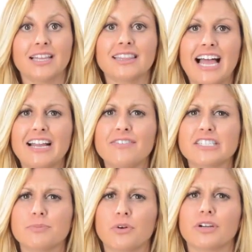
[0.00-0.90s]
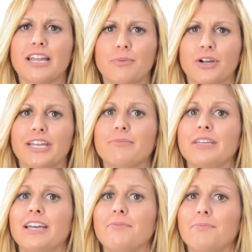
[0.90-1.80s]
Lack of a support network can
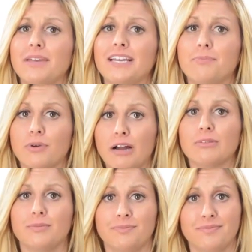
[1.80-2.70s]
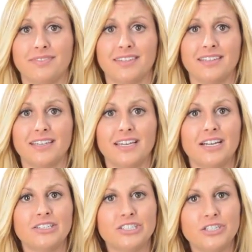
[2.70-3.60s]
be a big problem.
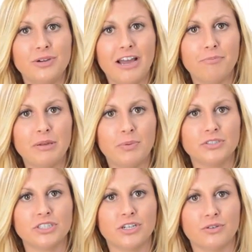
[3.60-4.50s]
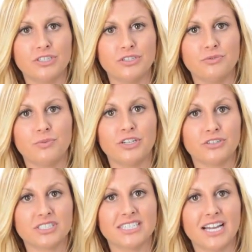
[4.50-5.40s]
Do you have people to go to when
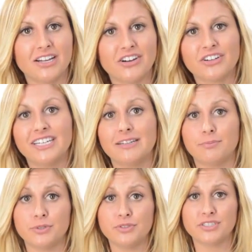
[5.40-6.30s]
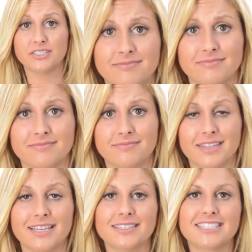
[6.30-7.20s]
you're stuck or need a boost?
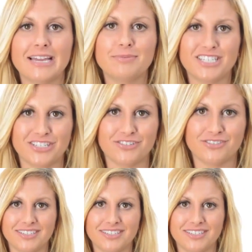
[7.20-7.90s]
Step 2.